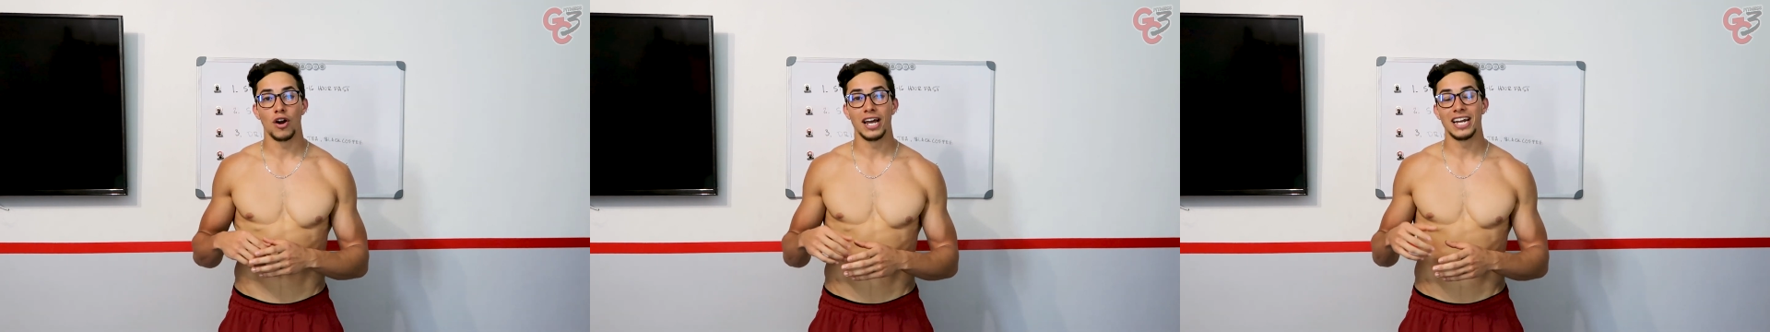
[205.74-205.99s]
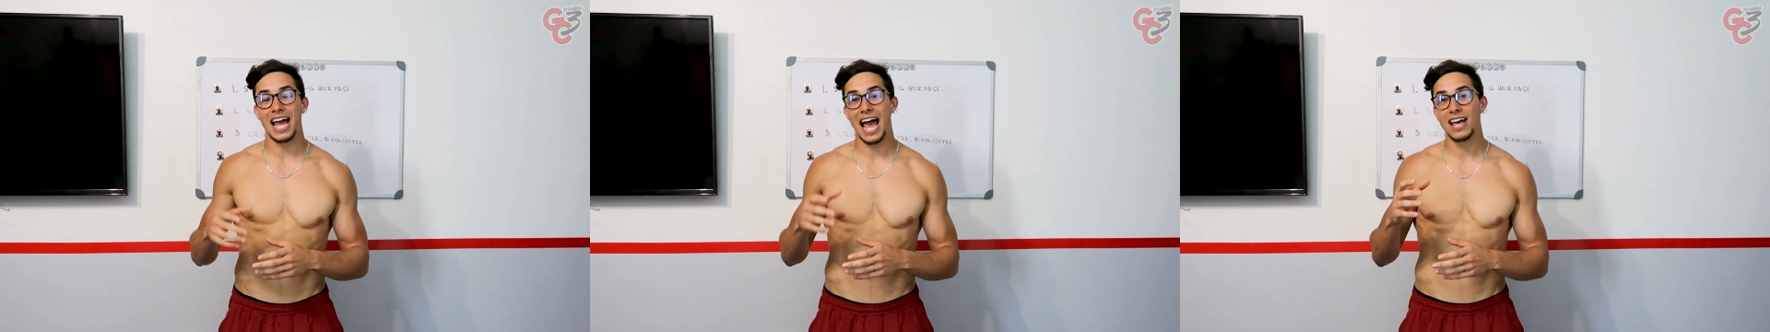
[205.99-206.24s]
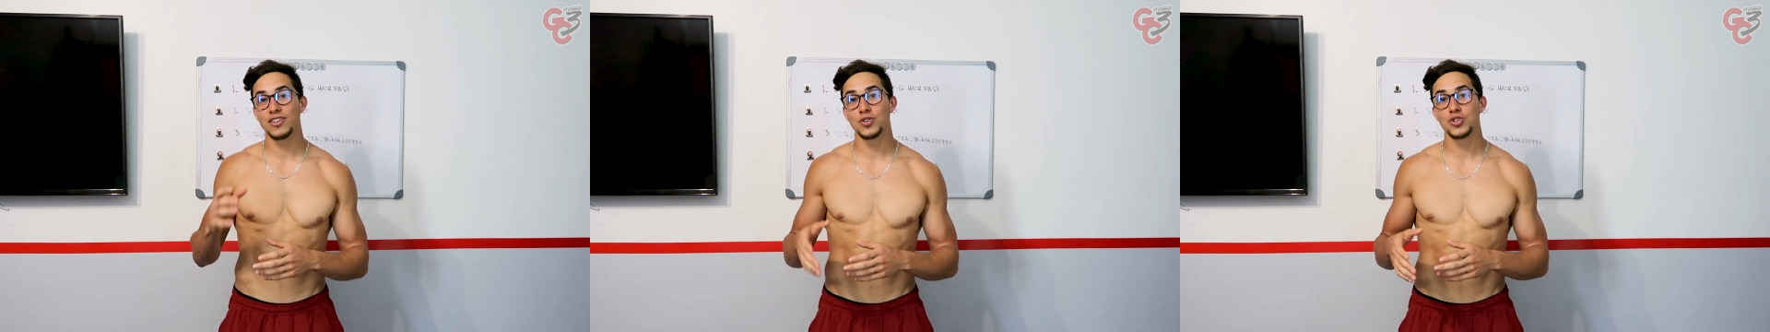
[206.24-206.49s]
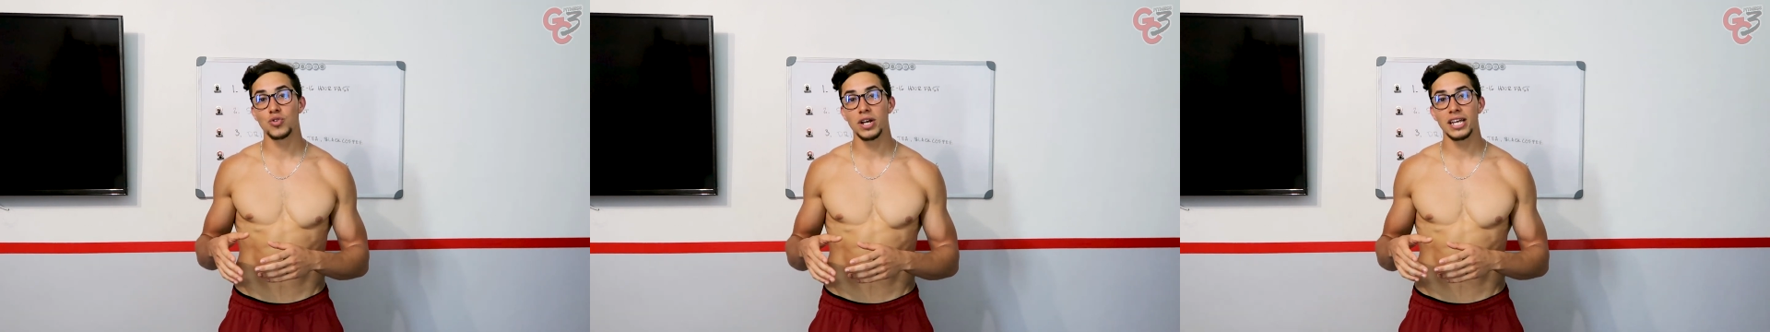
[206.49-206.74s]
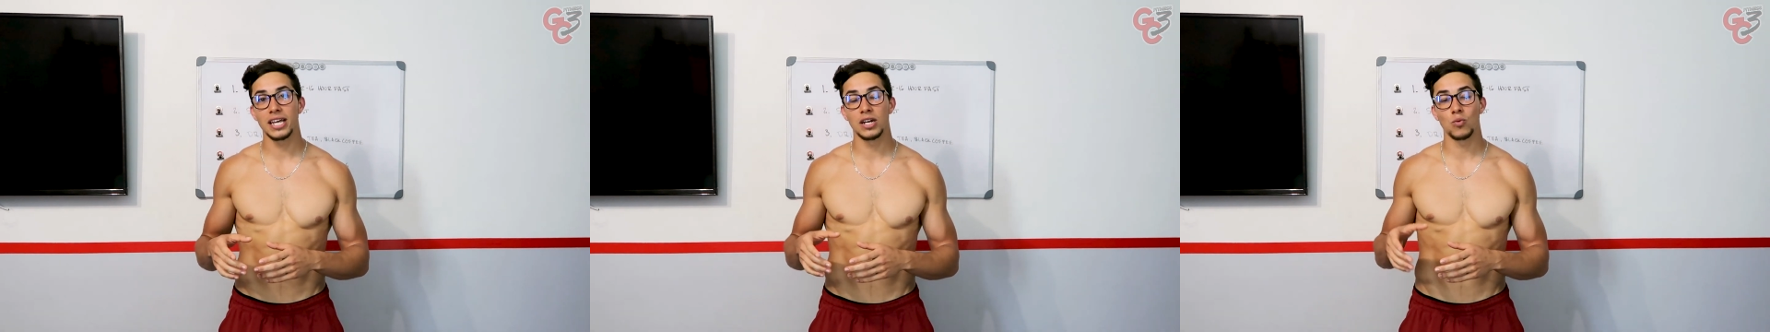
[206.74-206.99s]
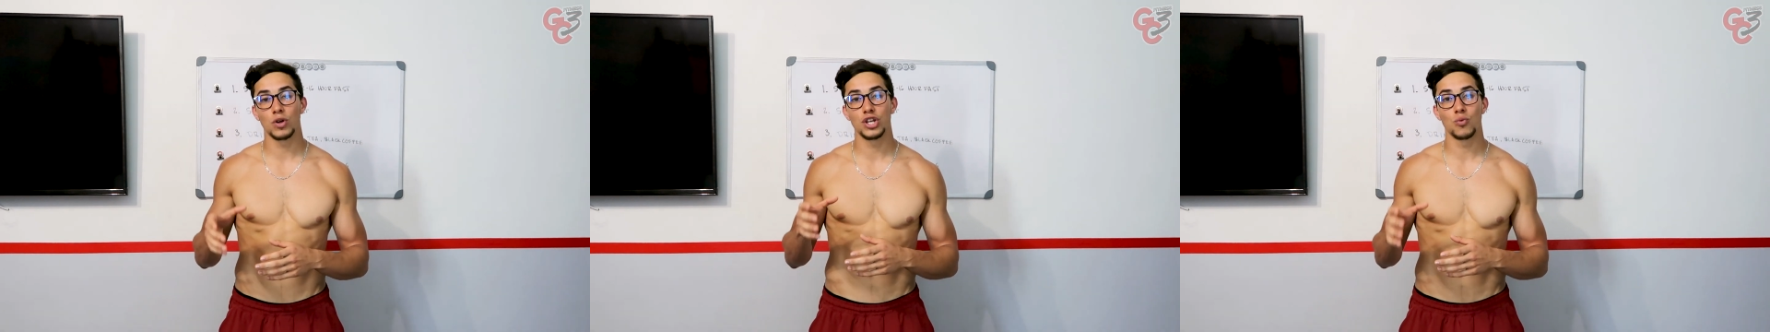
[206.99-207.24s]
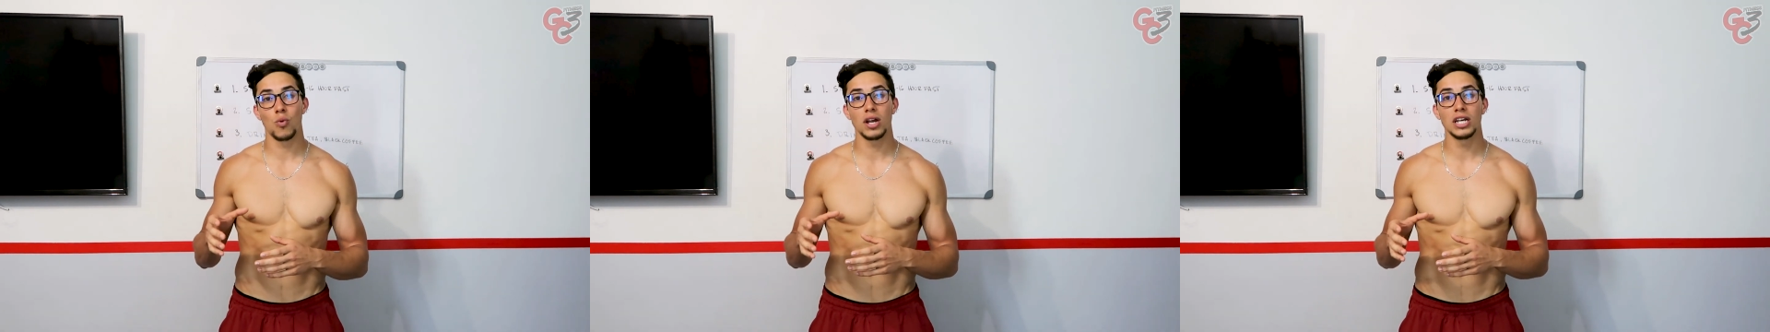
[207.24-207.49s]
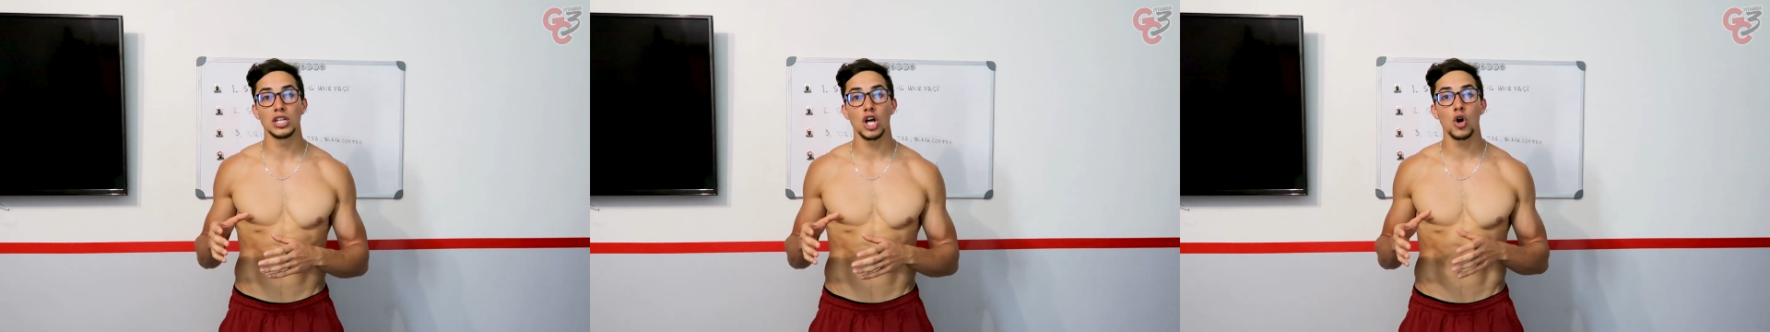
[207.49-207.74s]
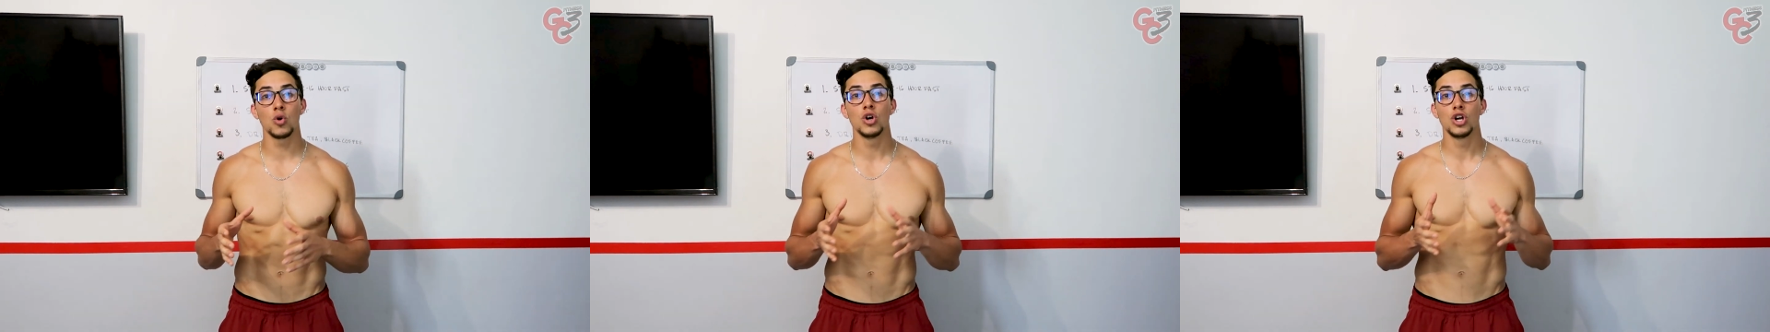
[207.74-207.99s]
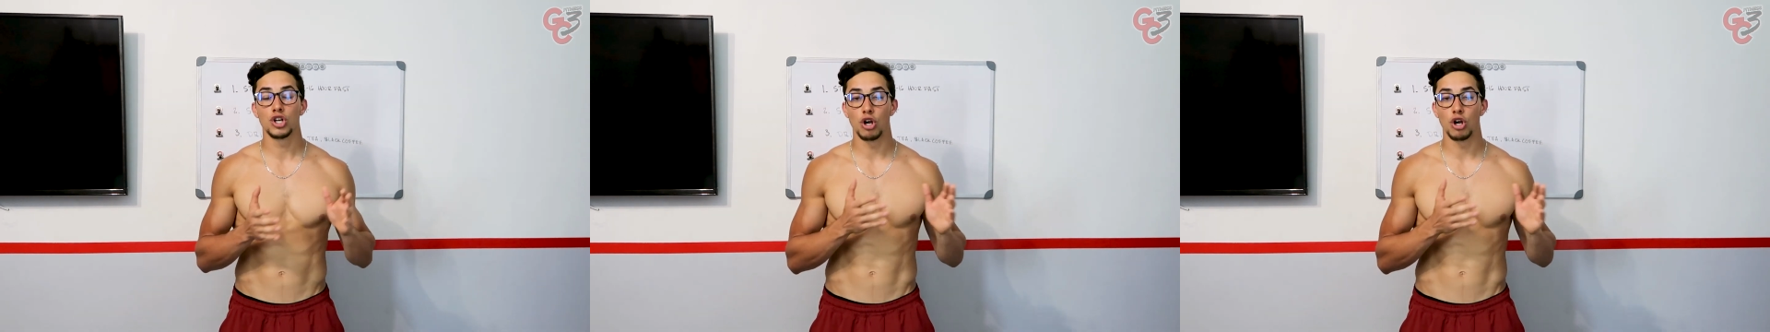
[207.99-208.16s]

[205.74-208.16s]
all right? And as you drink it, when you're running low,